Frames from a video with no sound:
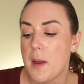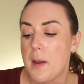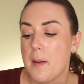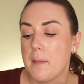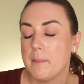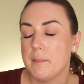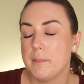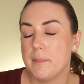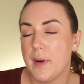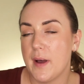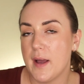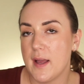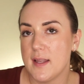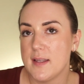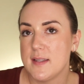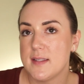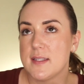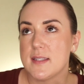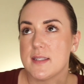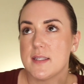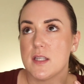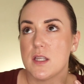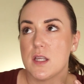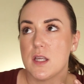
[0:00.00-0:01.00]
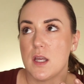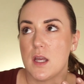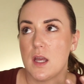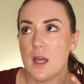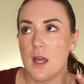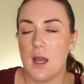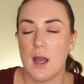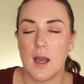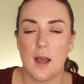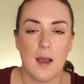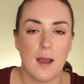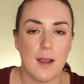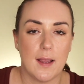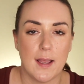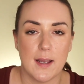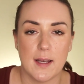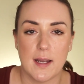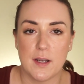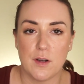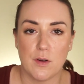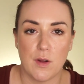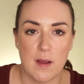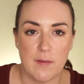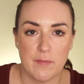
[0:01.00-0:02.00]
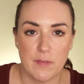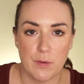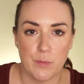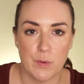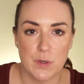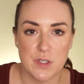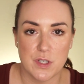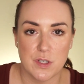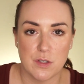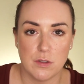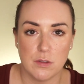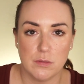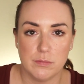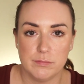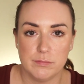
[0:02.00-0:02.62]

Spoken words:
But again, I don't have the original.